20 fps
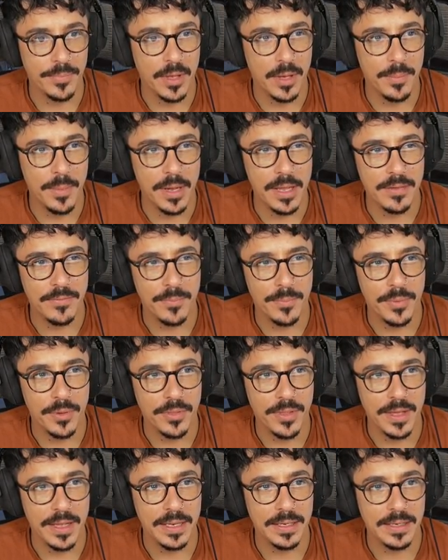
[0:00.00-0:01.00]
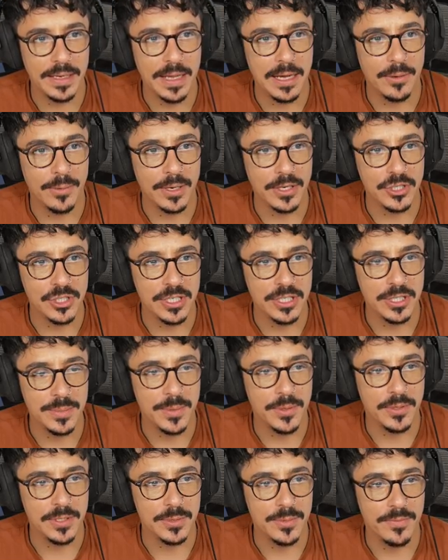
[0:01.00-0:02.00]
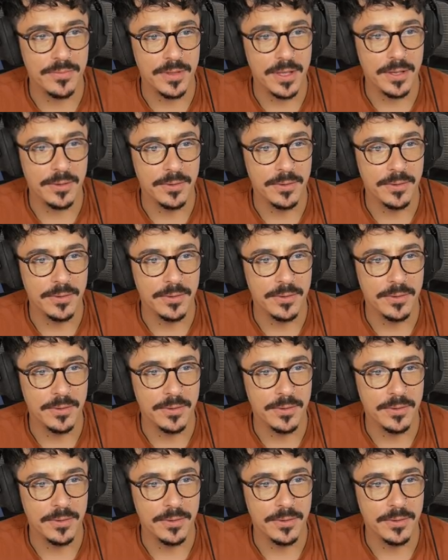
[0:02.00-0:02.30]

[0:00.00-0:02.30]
I might even put that in now, actually, to be honest with you.